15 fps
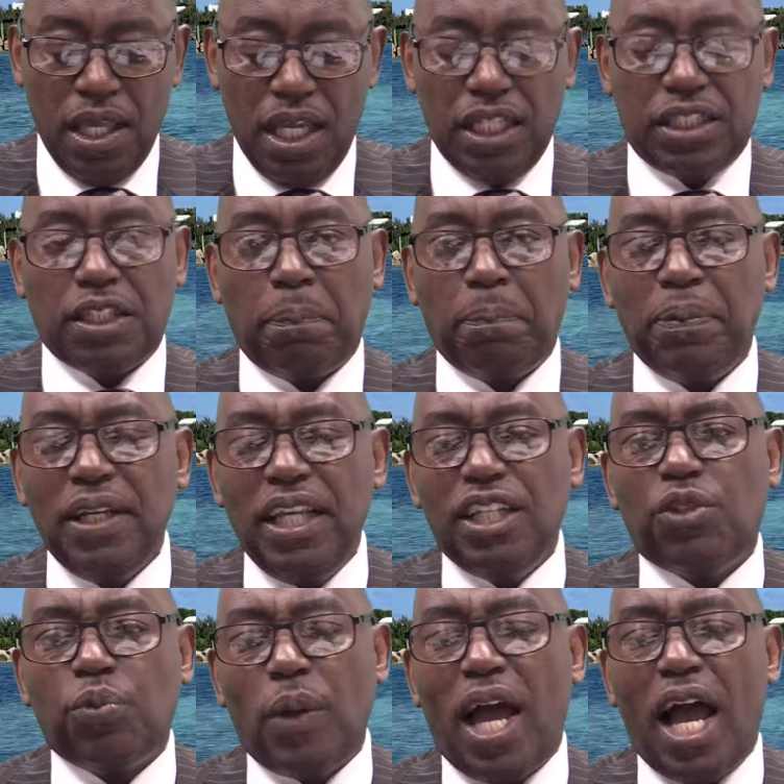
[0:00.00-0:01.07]
It's a
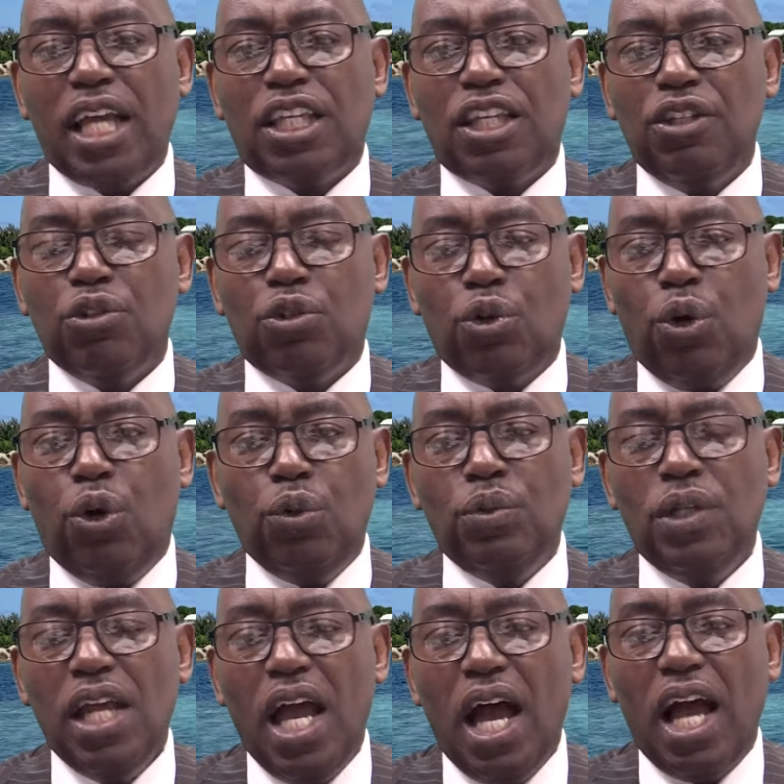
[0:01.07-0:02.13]
place where I can
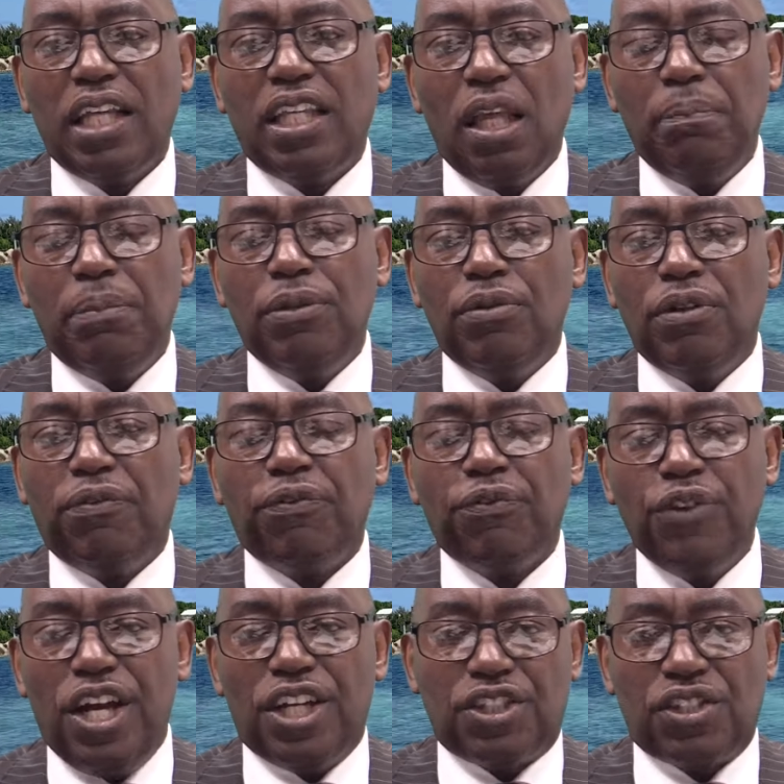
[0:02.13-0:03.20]
go, I can be
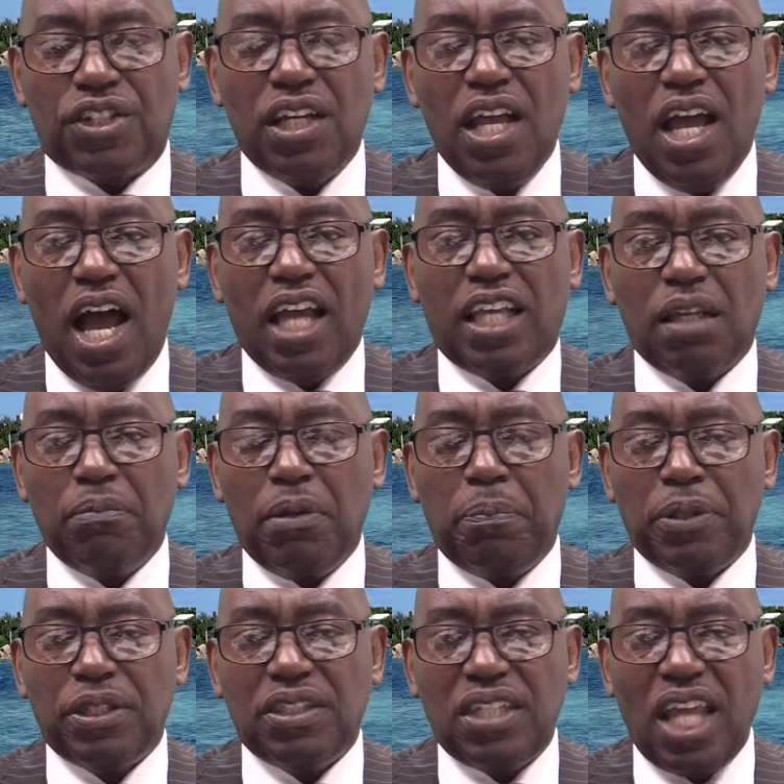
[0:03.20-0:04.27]
refreshed, I can be
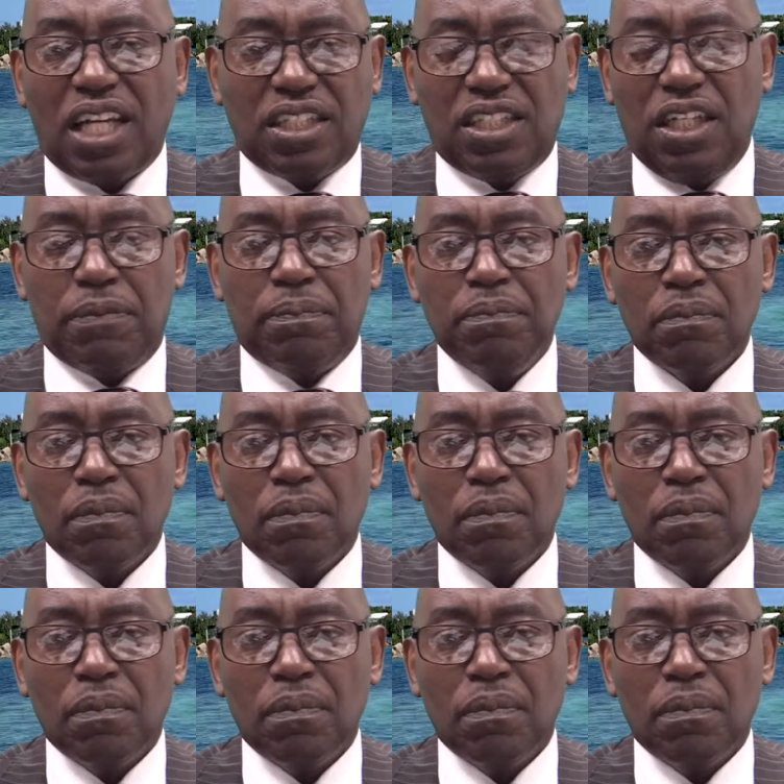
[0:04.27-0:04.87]
protected